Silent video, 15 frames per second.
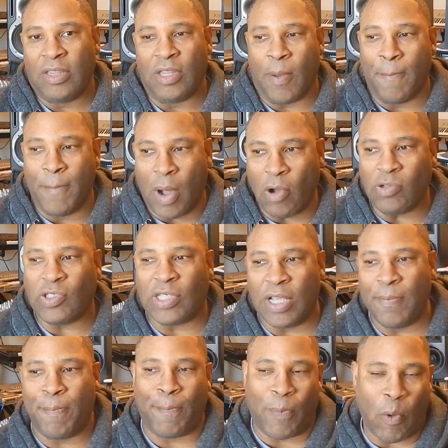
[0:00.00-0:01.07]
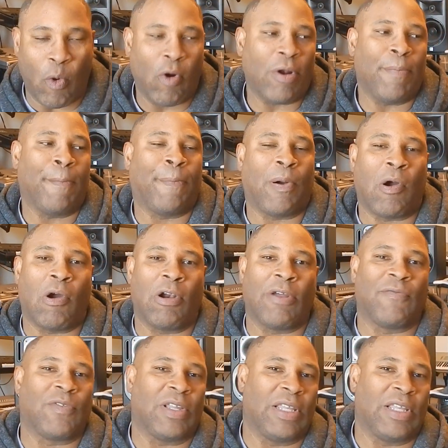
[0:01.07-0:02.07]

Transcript: most important part of